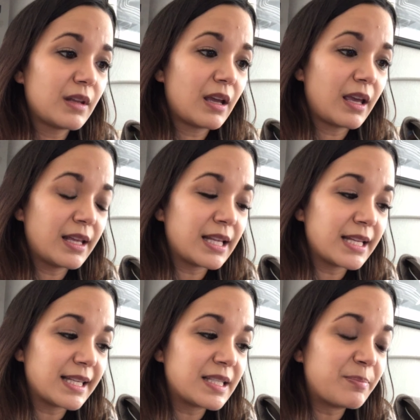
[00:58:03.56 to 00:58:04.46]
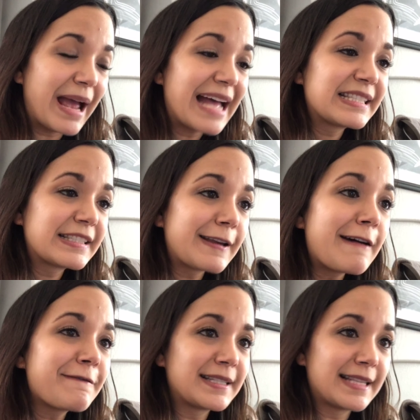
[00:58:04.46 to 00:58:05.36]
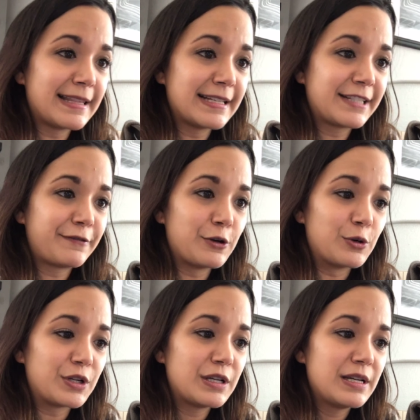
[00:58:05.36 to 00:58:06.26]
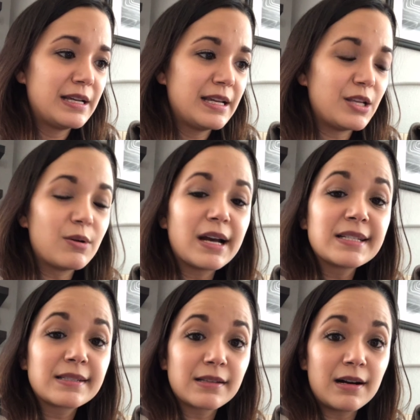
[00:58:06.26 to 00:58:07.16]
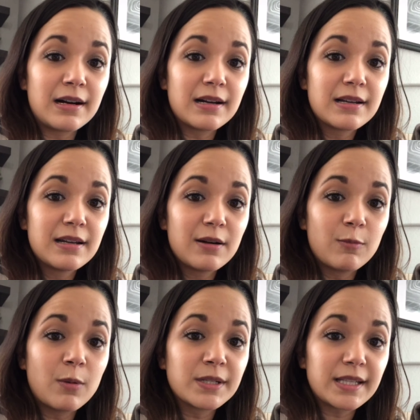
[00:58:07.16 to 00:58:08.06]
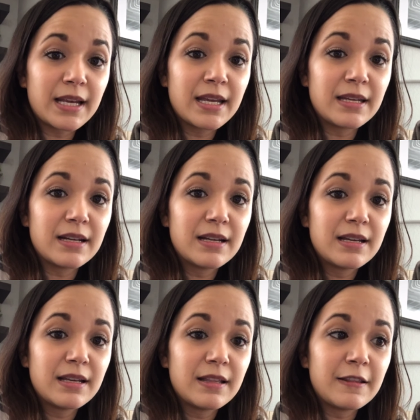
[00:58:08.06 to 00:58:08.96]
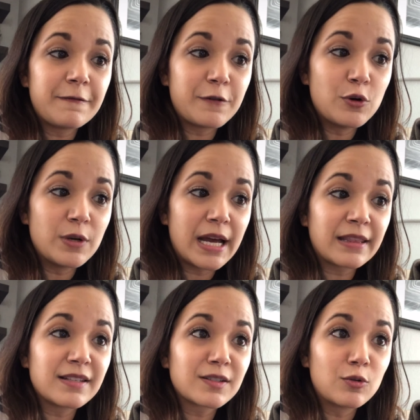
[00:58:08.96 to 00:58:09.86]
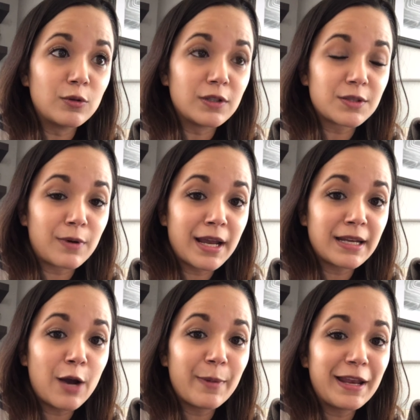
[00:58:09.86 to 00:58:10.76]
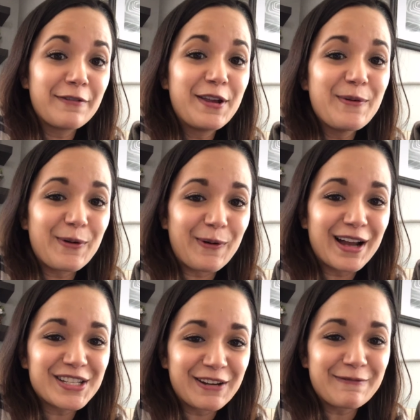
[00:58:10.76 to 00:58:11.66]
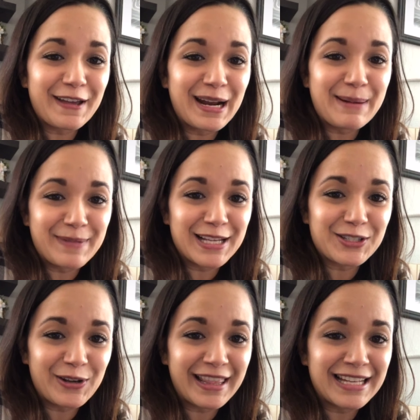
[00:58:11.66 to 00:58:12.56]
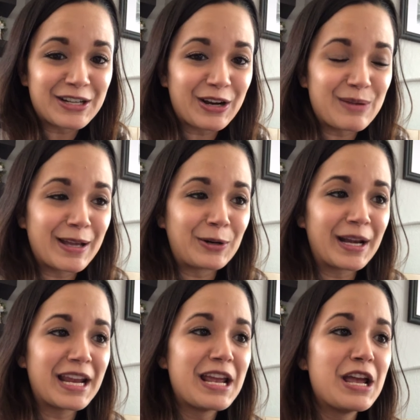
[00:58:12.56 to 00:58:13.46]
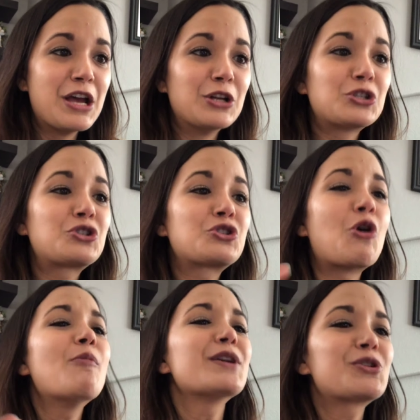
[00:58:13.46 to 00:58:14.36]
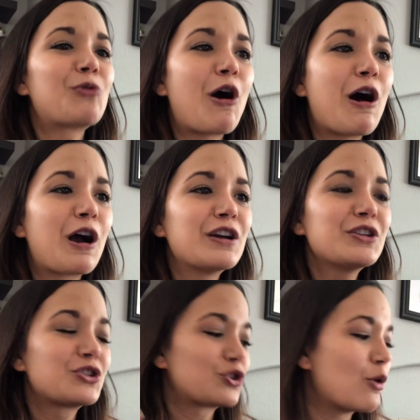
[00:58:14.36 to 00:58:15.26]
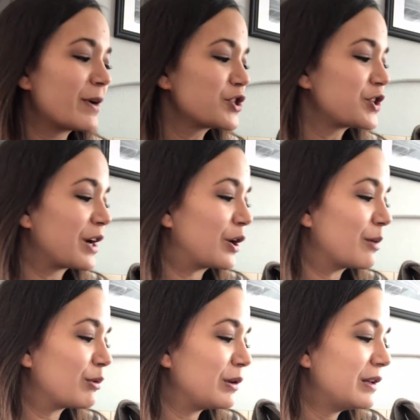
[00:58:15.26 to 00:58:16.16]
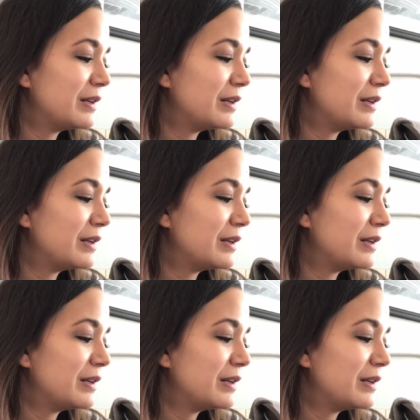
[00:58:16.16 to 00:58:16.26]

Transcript: it's bad stuff that's in this food. You guys saw what was in the food at the schools, right? How many of you were watching Fed Up yesterday, that documentary? So much wrong, so much terrible